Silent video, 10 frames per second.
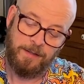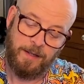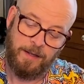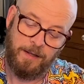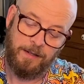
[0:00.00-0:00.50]

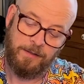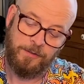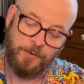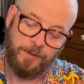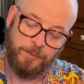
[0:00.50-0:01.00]
And
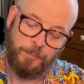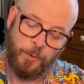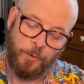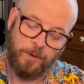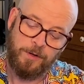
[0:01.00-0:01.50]
during the
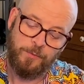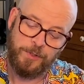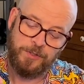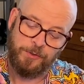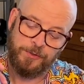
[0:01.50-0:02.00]
pour,
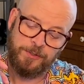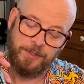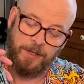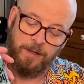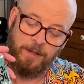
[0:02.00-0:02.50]
which you'll
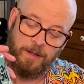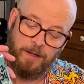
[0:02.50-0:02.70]
see,